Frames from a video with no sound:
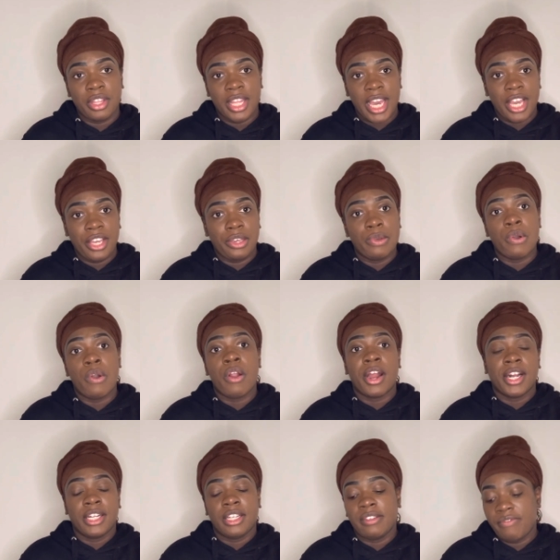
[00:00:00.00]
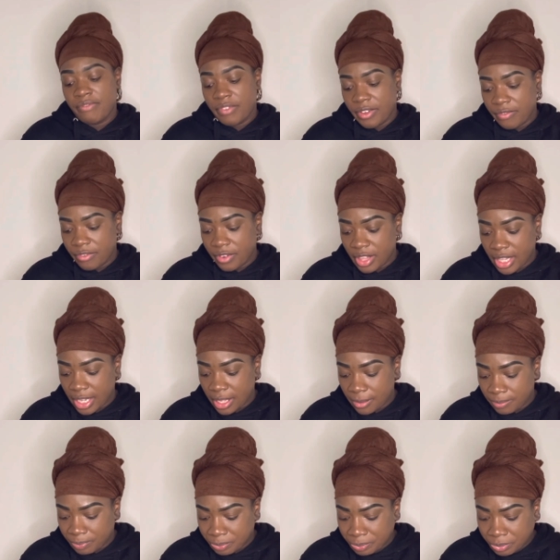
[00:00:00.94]
that you are a good fit for
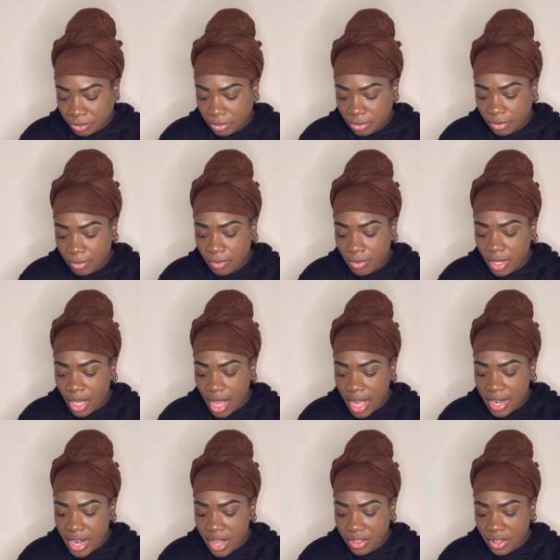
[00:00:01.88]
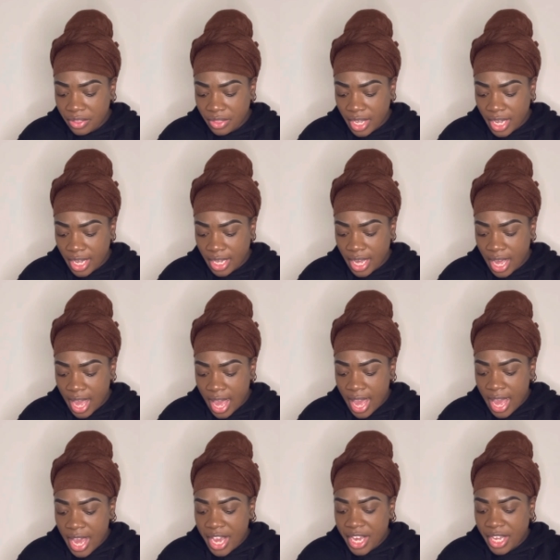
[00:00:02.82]
them Another thing
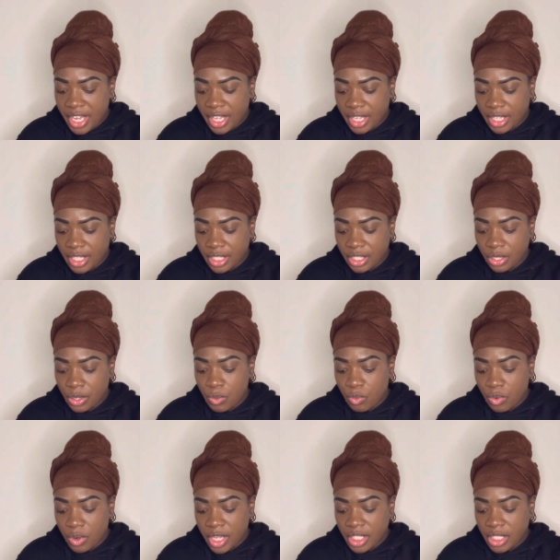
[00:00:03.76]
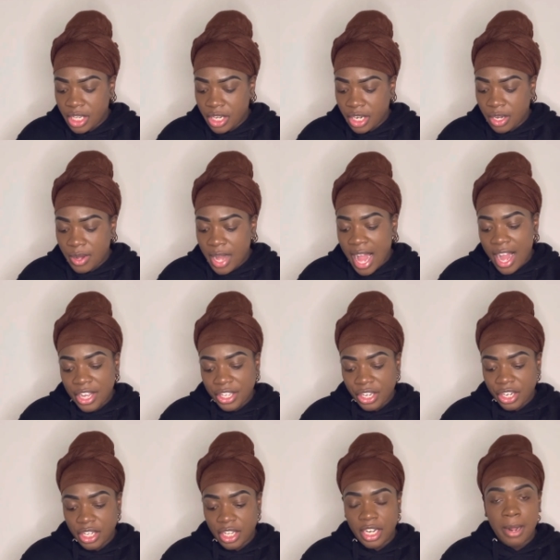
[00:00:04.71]
is you want to know how
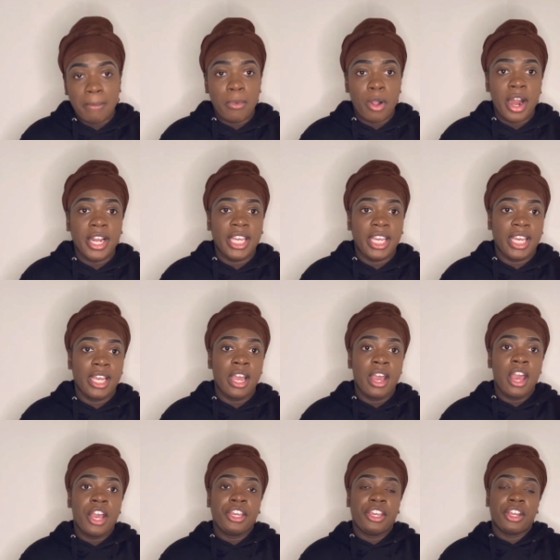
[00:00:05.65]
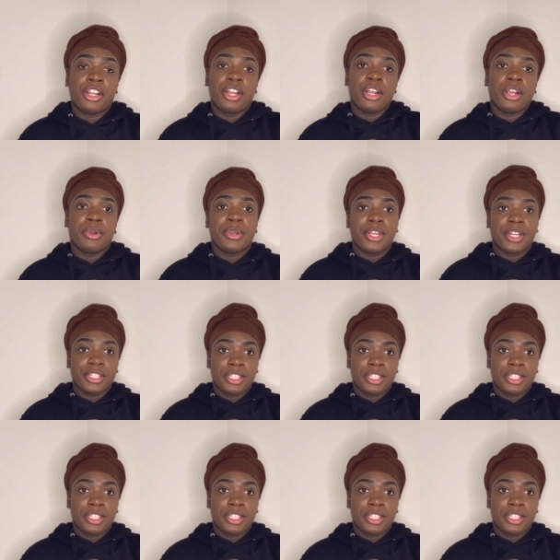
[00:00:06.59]
you're going to market your courier